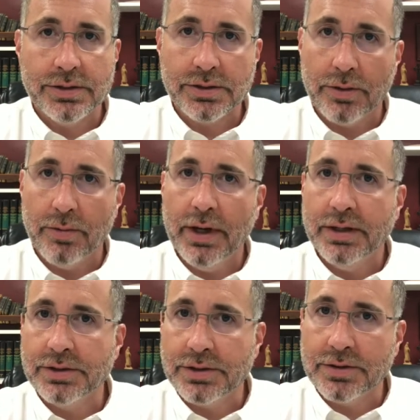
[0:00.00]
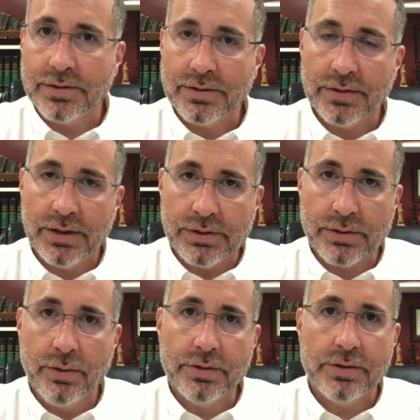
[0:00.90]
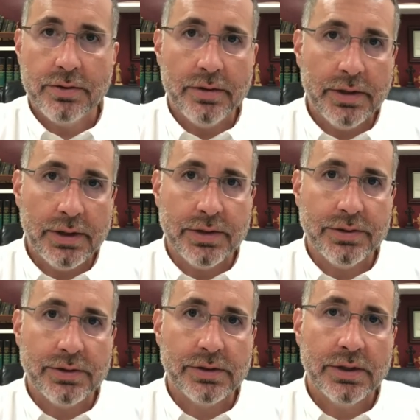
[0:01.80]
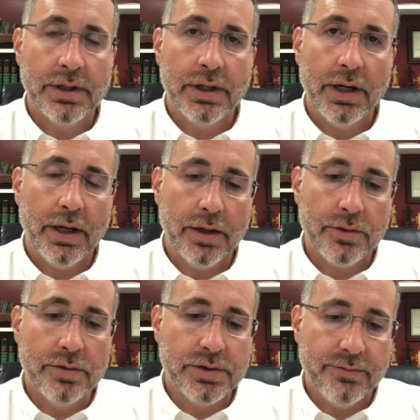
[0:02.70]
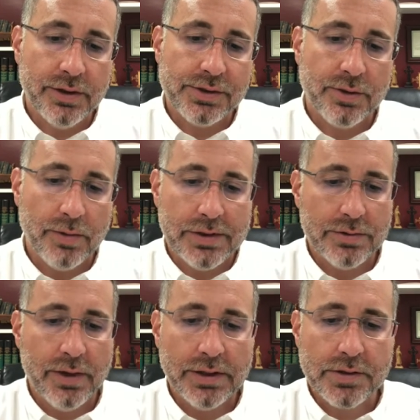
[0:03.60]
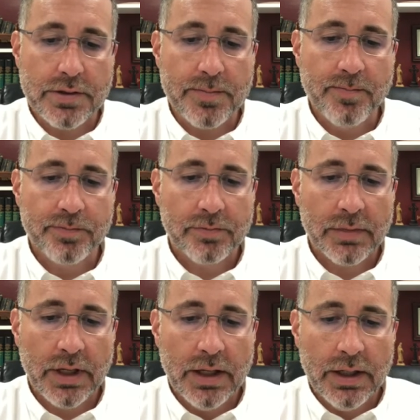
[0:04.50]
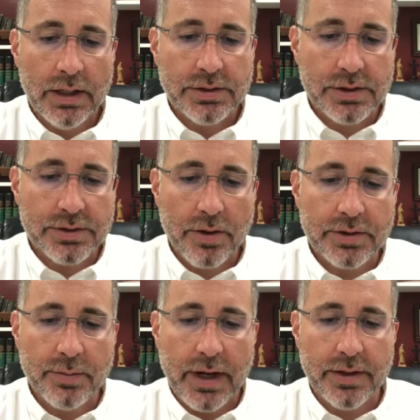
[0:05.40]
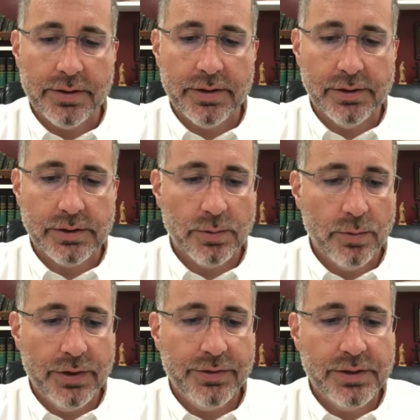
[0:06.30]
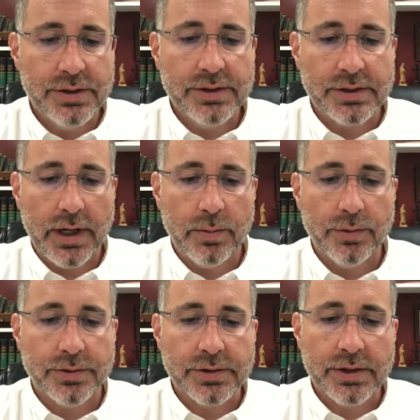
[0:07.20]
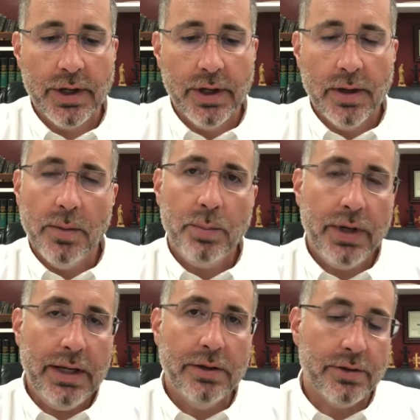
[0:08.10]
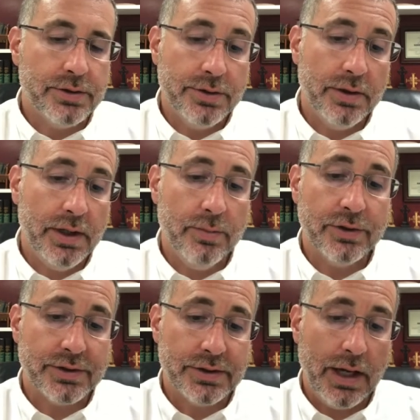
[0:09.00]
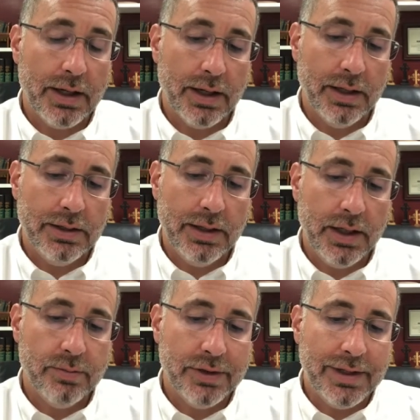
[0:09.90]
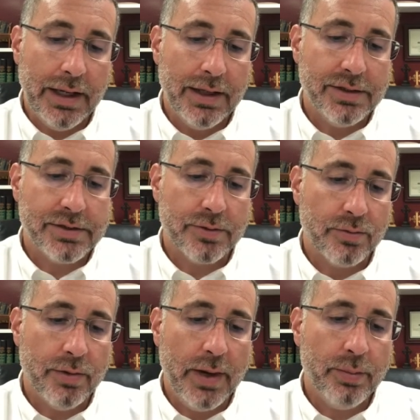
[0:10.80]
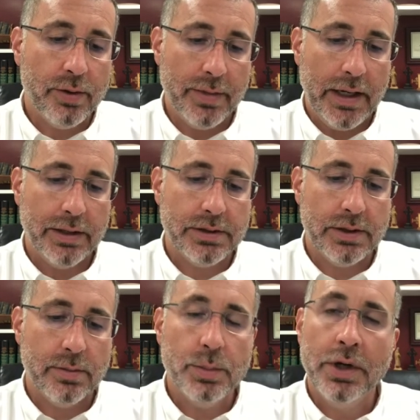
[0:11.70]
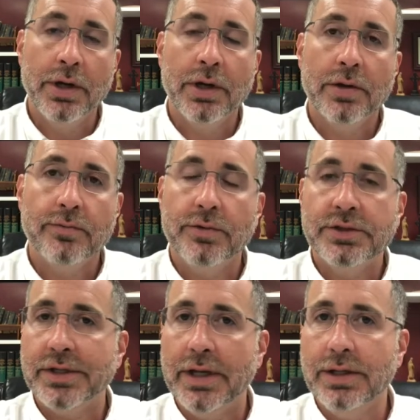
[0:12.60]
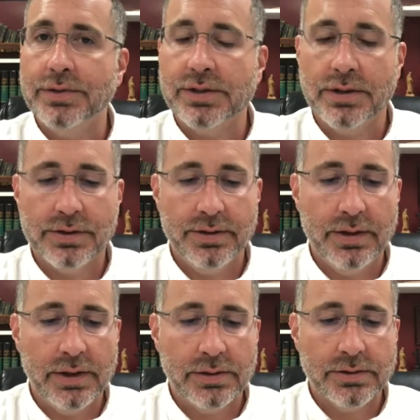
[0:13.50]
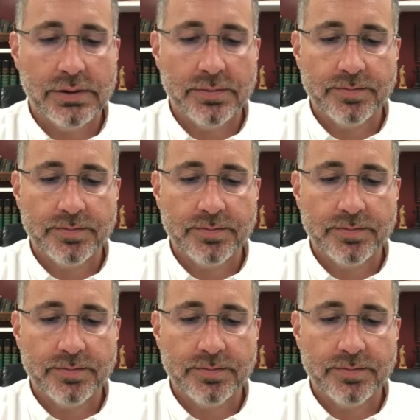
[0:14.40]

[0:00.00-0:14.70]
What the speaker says: arrest, his torture, his crucifixion, resurrection, as he talked about this with his disciples, Peter took him aside and began to reprimand him for saying such things.